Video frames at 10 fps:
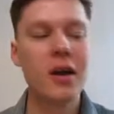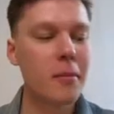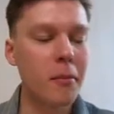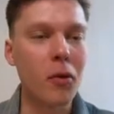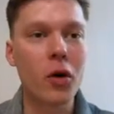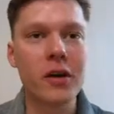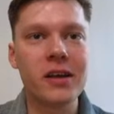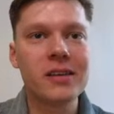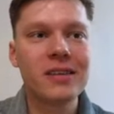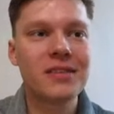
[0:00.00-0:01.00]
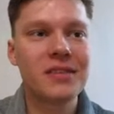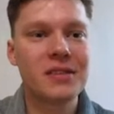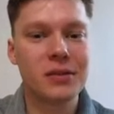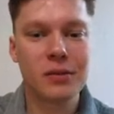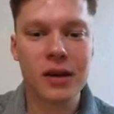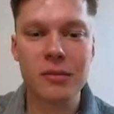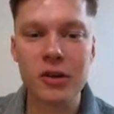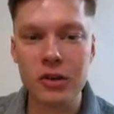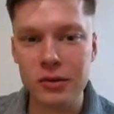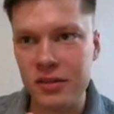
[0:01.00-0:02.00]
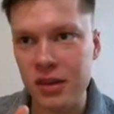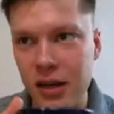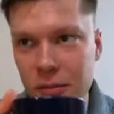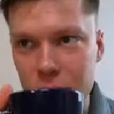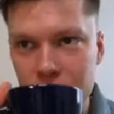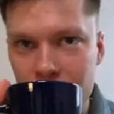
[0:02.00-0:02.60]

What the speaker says: morning, so I'm gonna use the light mode.